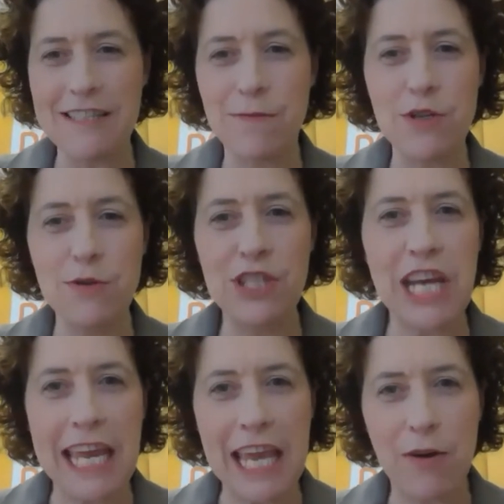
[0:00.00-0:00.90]
We do a
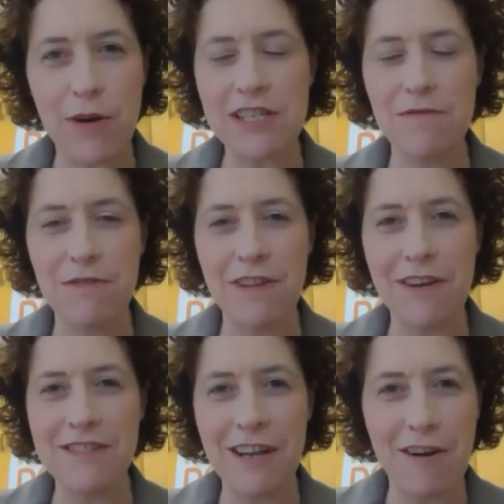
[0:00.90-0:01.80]
check-in question for
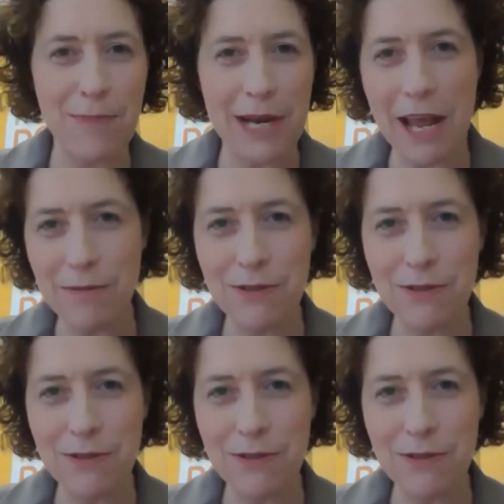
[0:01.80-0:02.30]
those that I've been able to